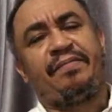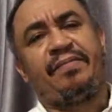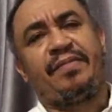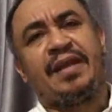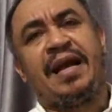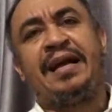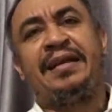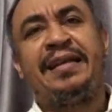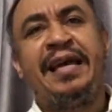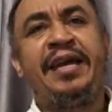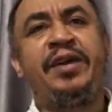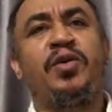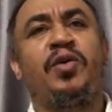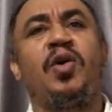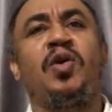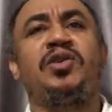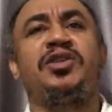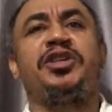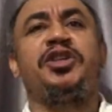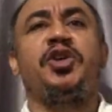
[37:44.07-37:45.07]
And then you
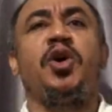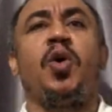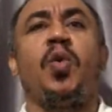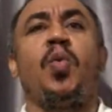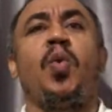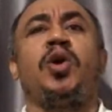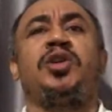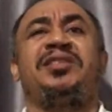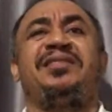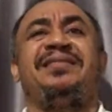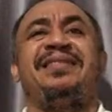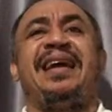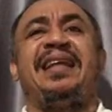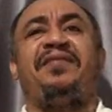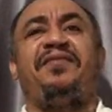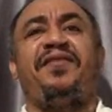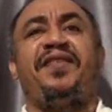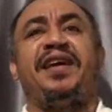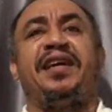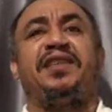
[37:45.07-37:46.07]
can't sit down and watch
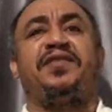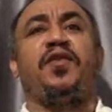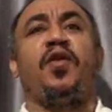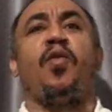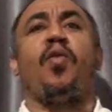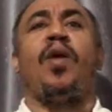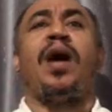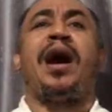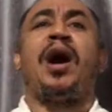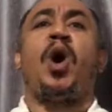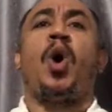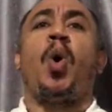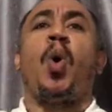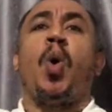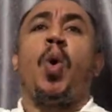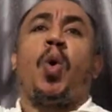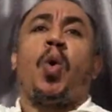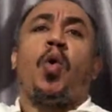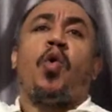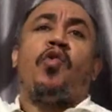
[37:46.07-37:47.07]
Netflix for one
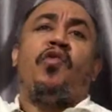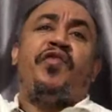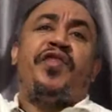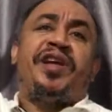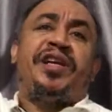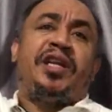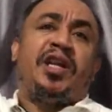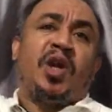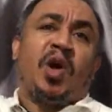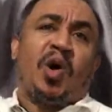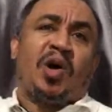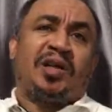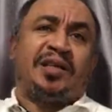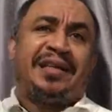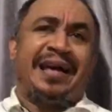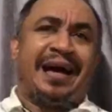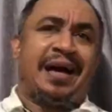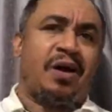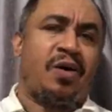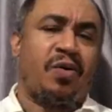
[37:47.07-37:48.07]
whole COVID
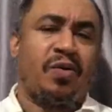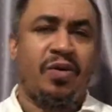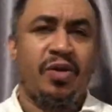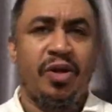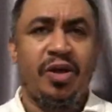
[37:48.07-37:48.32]
lockdown.